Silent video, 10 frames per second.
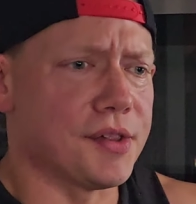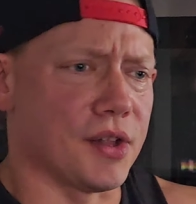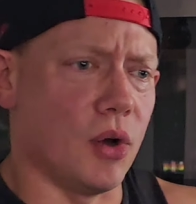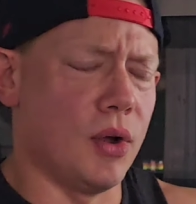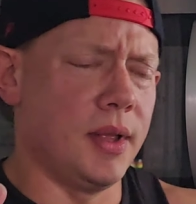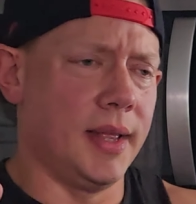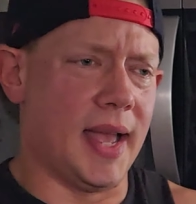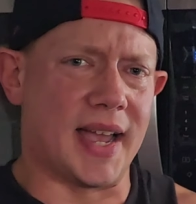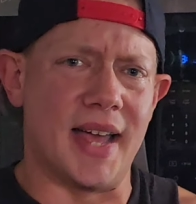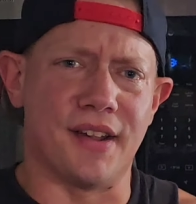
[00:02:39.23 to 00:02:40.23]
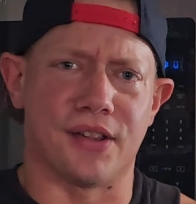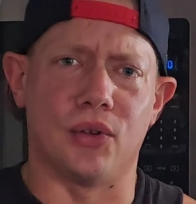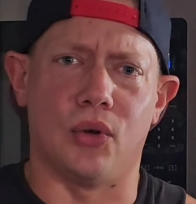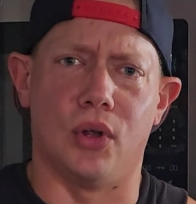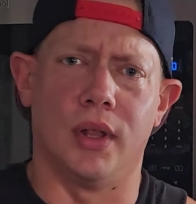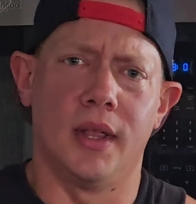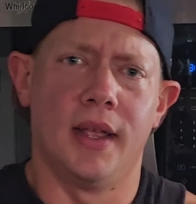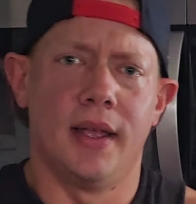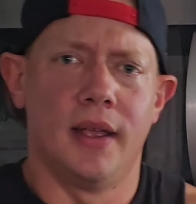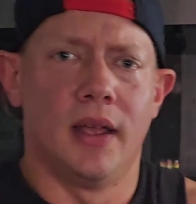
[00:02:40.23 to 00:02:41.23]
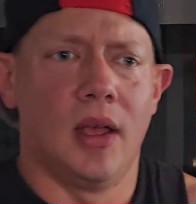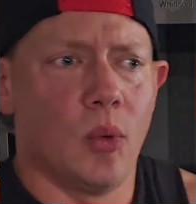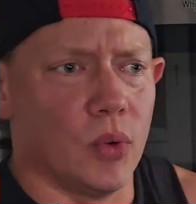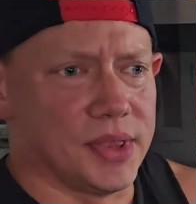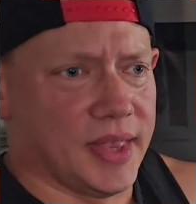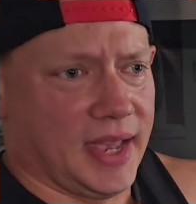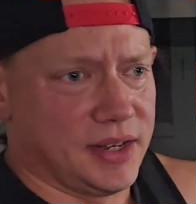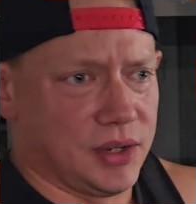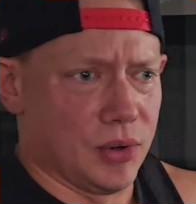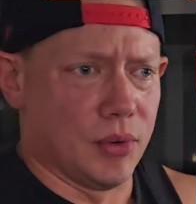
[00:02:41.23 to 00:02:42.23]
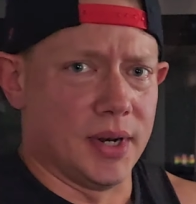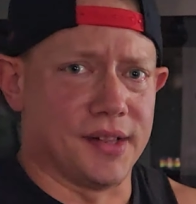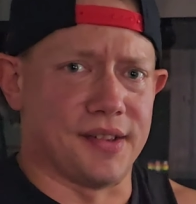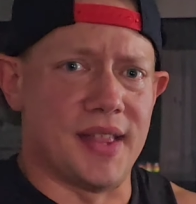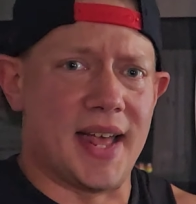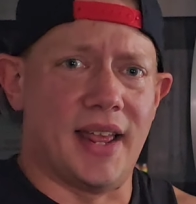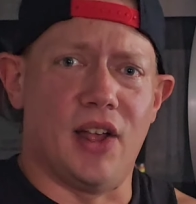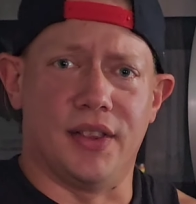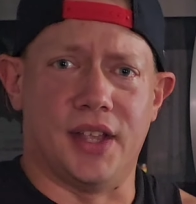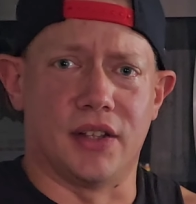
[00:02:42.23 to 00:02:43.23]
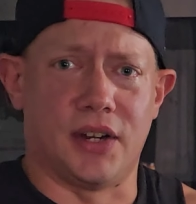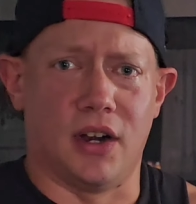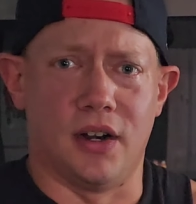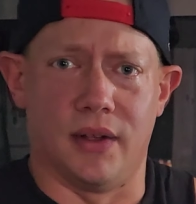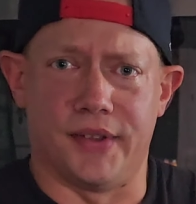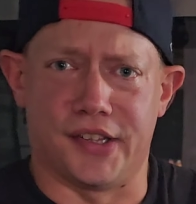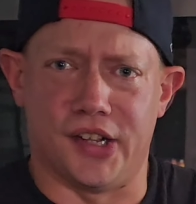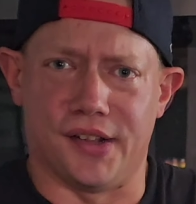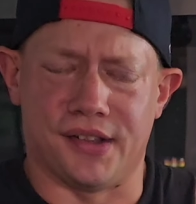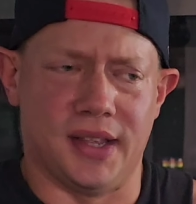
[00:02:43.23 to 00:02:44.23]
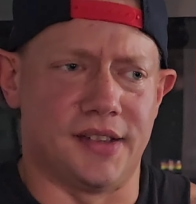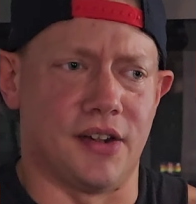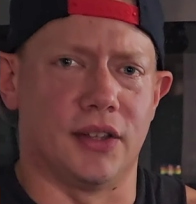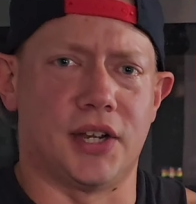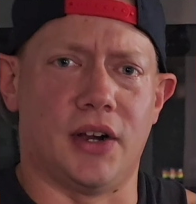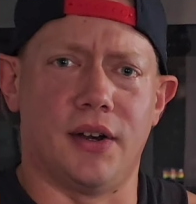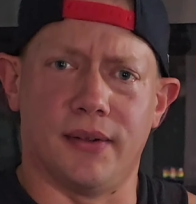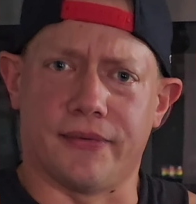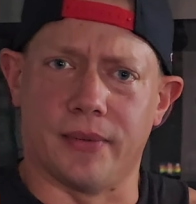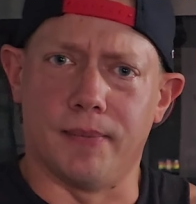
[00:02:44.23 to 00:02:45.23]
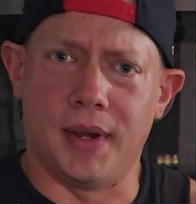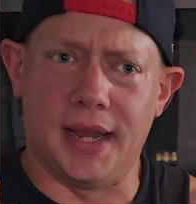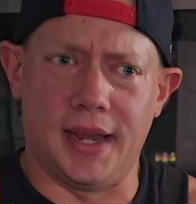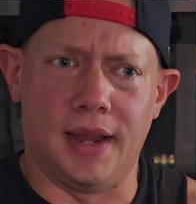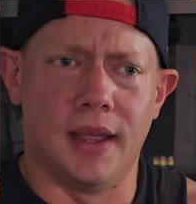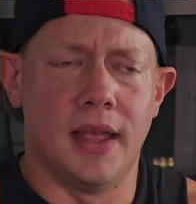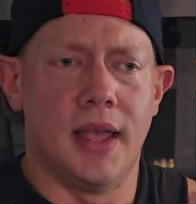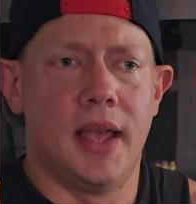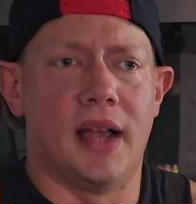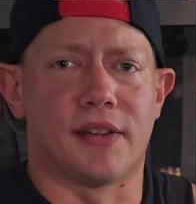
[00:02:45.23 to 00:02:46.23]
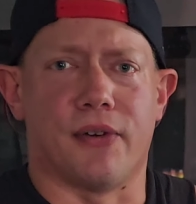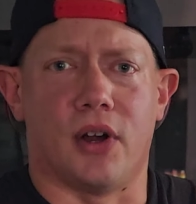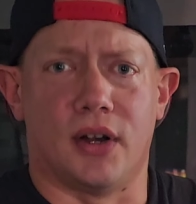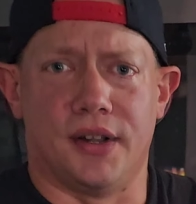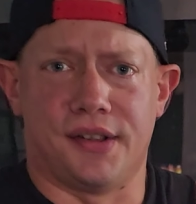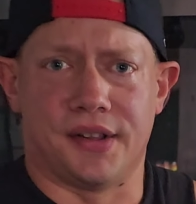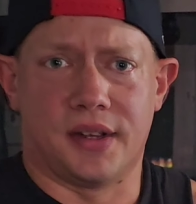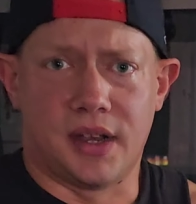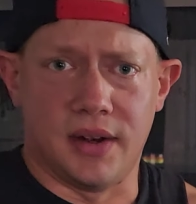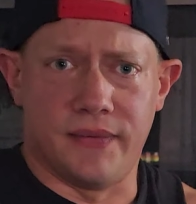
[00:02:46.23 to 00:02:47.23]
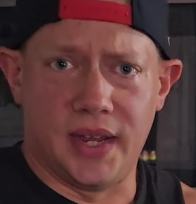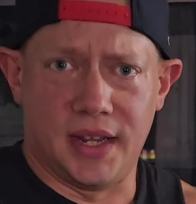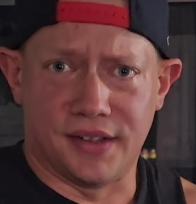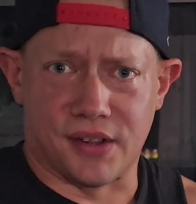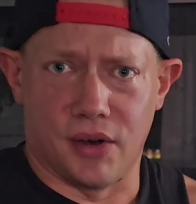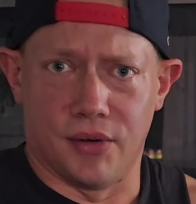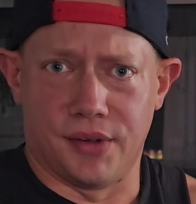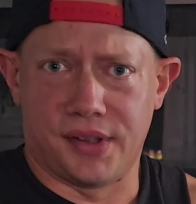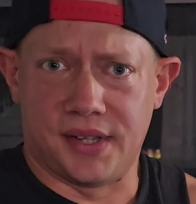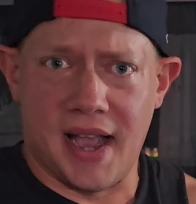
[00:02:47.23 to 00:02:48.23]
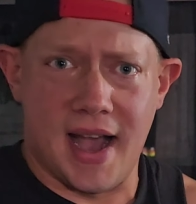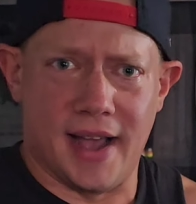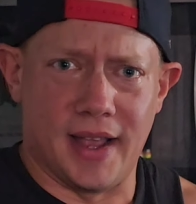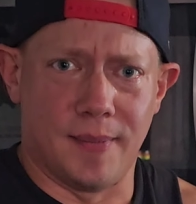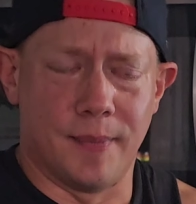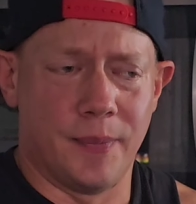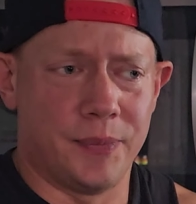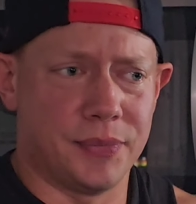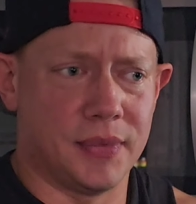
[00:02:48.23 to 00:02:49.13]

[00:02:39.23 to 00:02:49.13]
So I kind of stole what they do. And it's not a healthy alternative. It's just, it's an alternative for me as far as convenience goes, time,